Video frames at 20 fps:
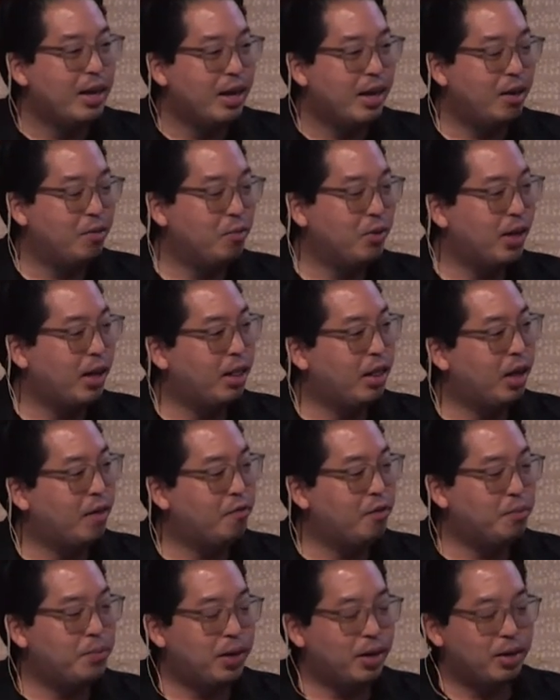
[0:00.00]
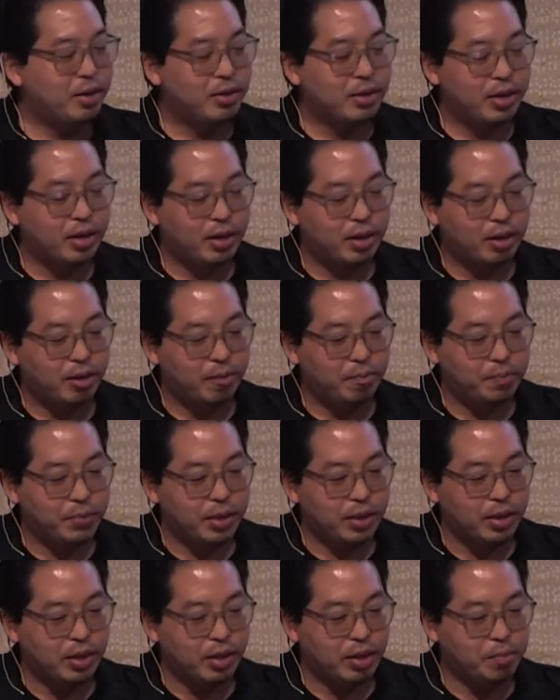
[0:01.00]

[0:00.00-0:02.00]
And what I love about um, the